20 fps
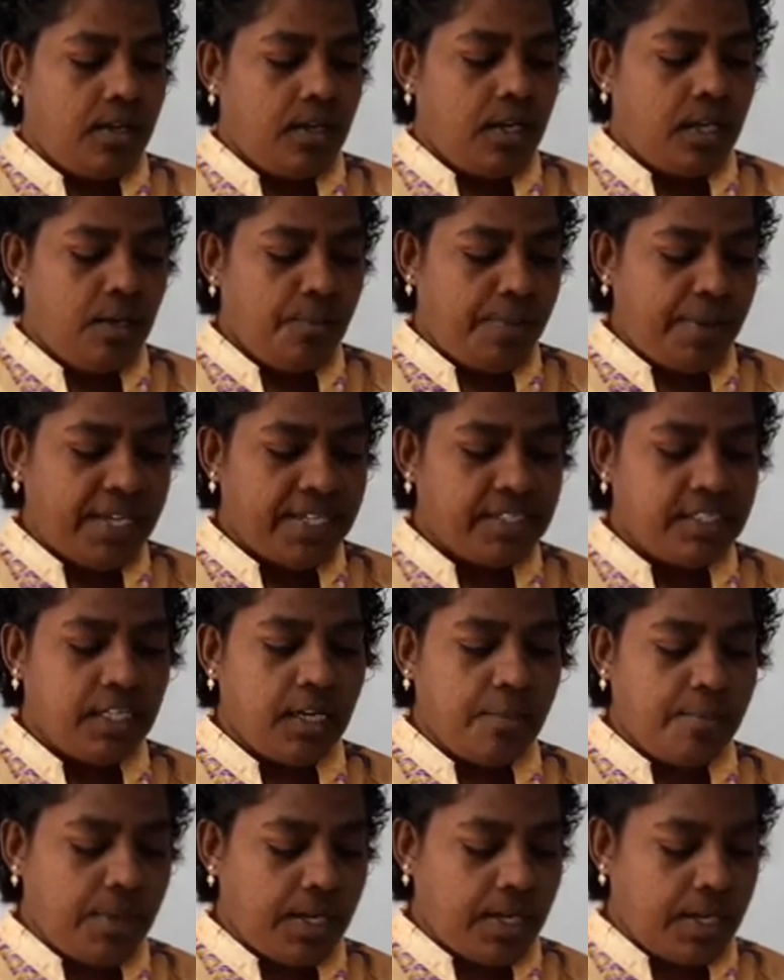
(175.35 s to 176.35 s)
In page
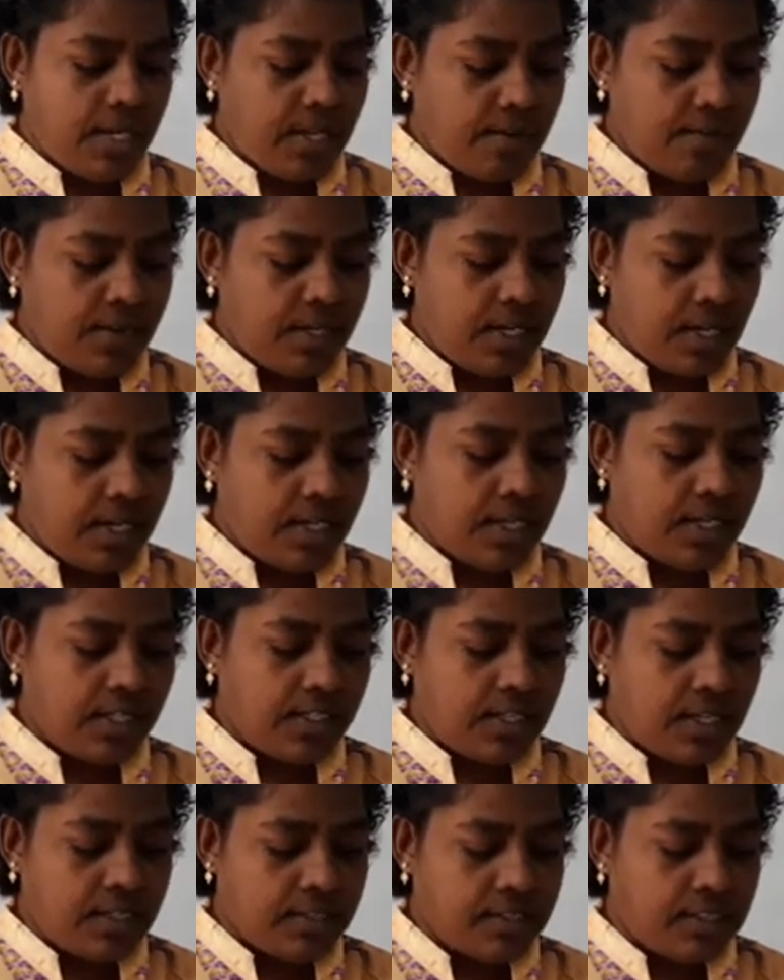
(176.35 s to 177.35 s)
number 11,
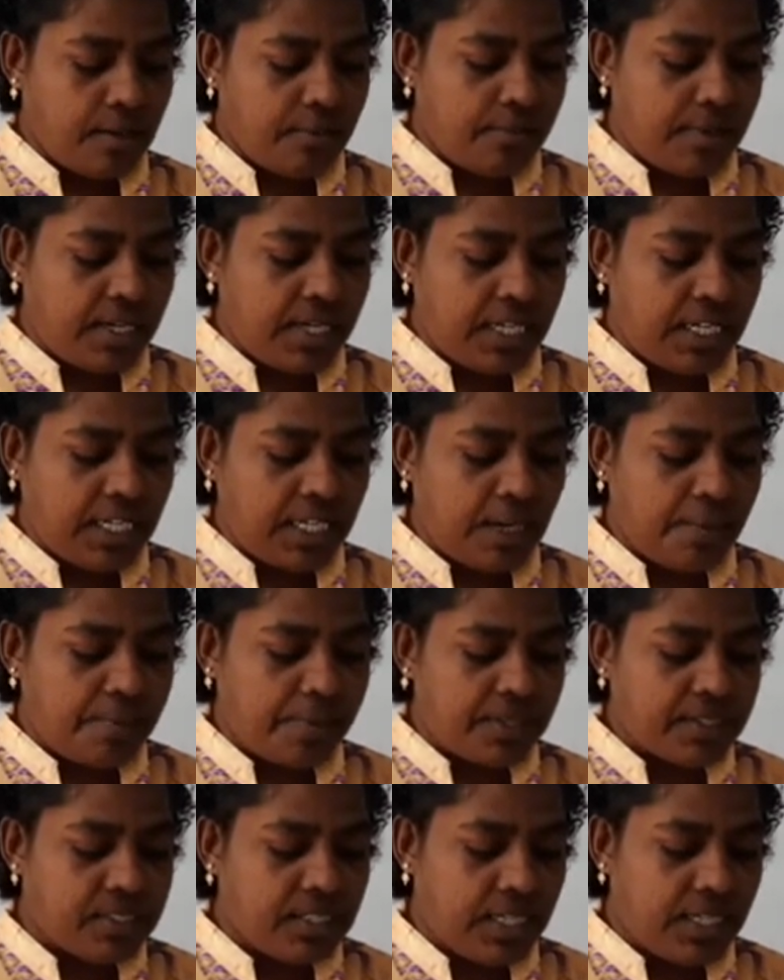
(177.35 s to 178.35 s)
under the subheading
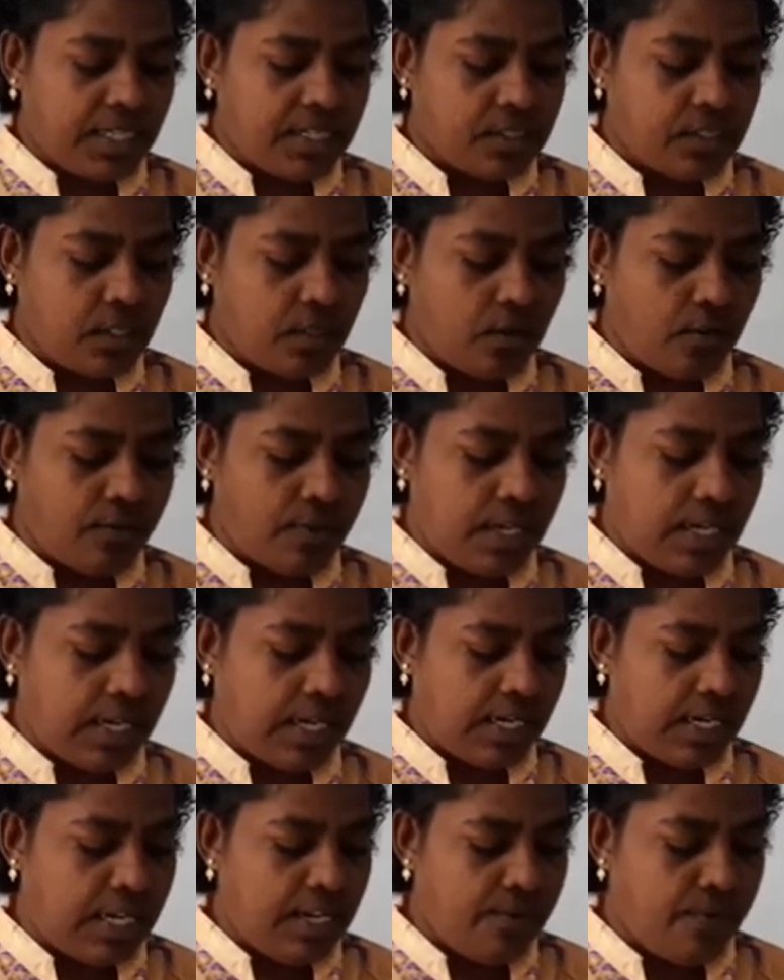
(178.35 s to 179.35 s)
representation of
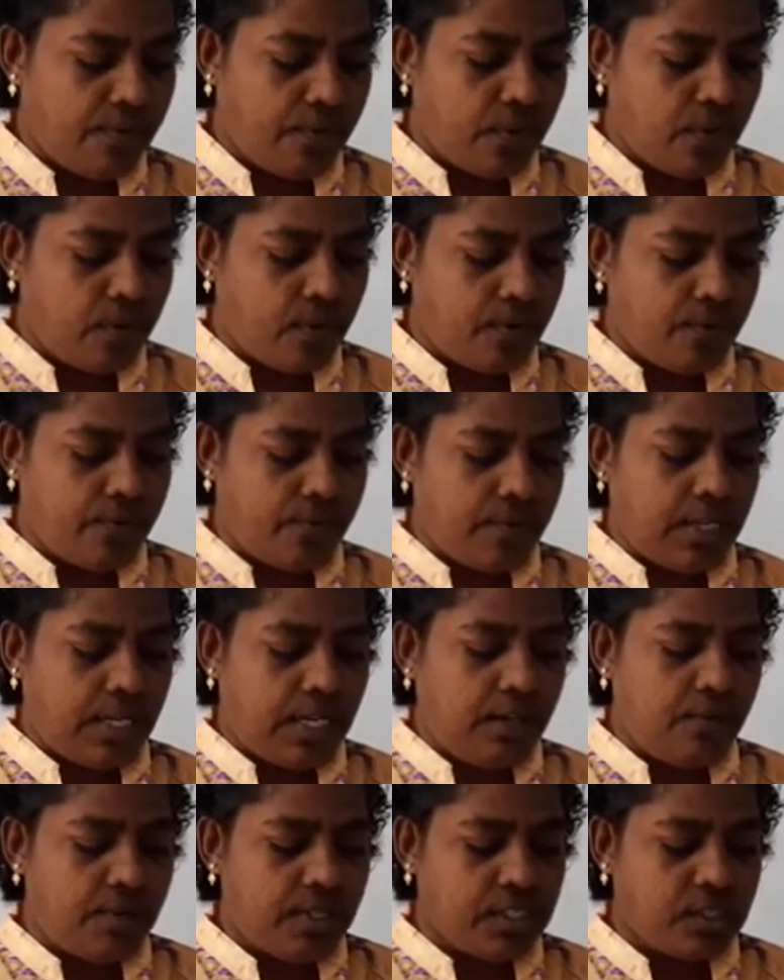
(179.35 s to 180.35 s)
relief of
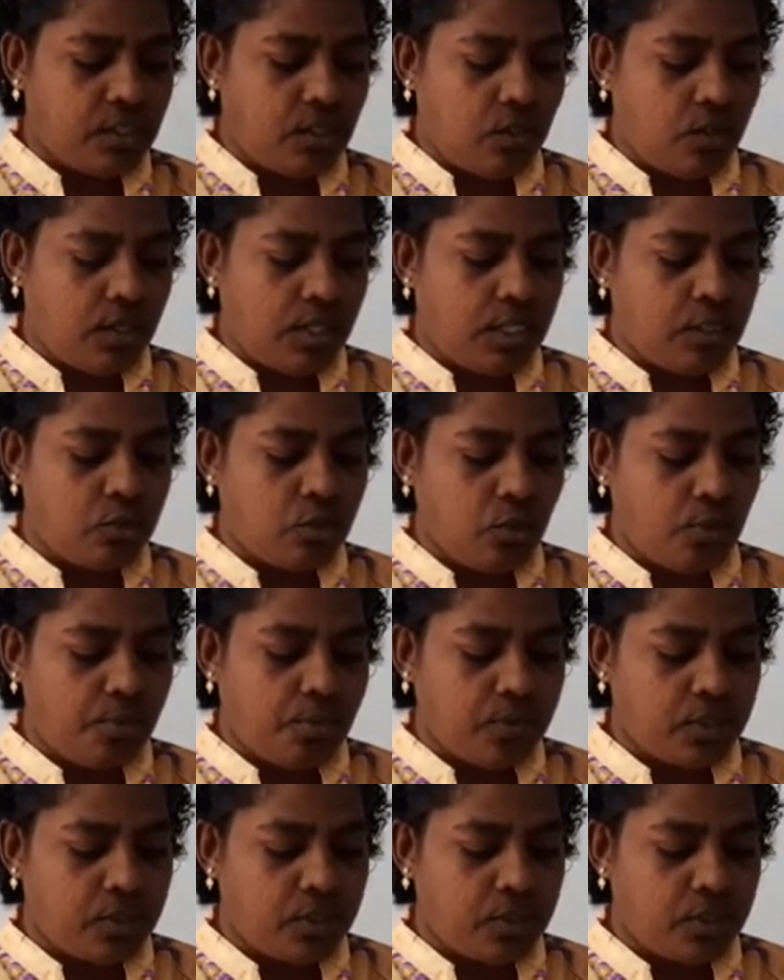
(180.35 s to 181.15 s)
elevation on a topo